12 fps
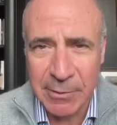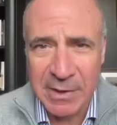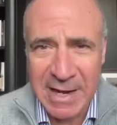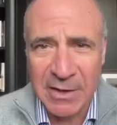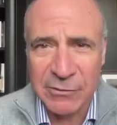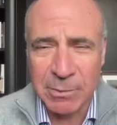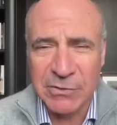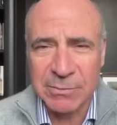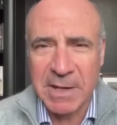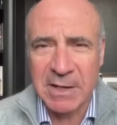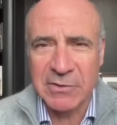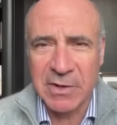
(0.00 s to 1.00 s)
literally as we
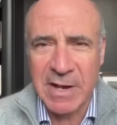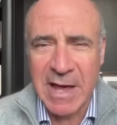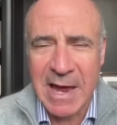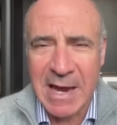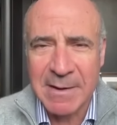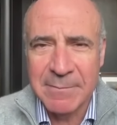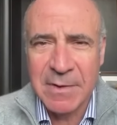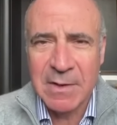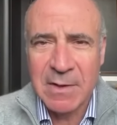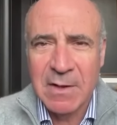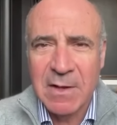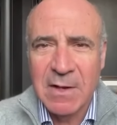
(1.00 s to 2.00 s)
speak today,
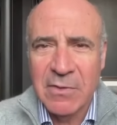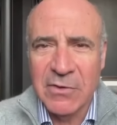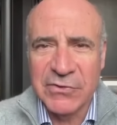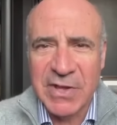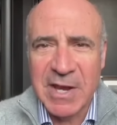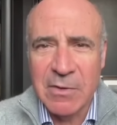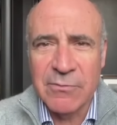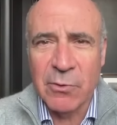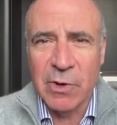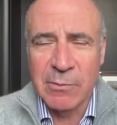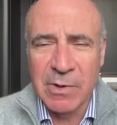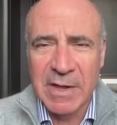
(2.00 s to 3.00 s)
the Senate
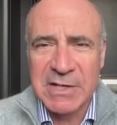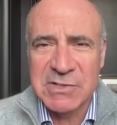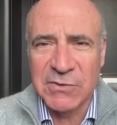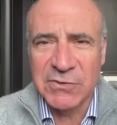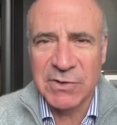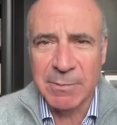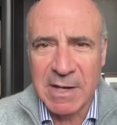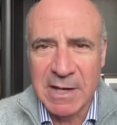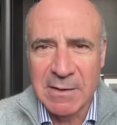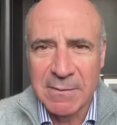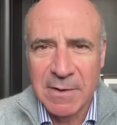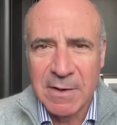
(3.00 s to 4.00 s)
Foreign Relations
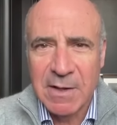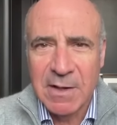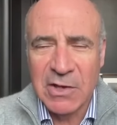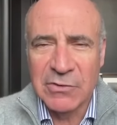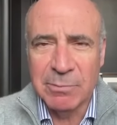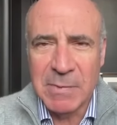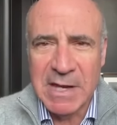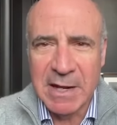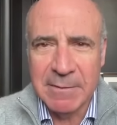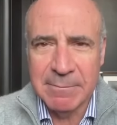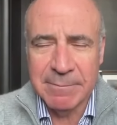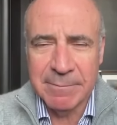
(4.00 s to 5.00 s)
Committee is meeting